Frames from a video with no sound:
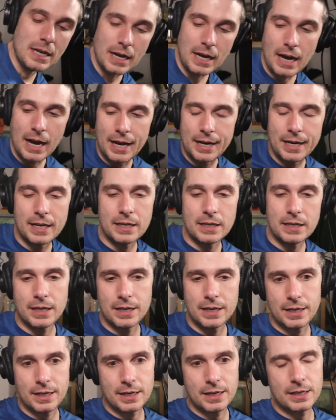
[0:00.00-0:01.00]
on it,
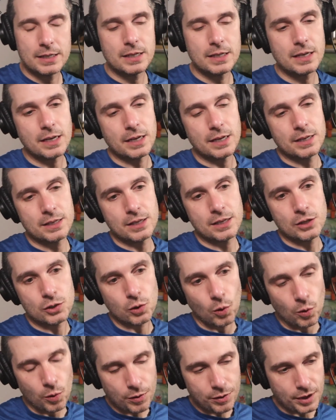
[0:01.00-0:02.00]
and it did it. It did this
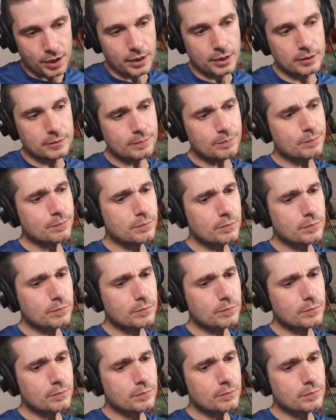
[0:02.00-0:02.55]
whole thing,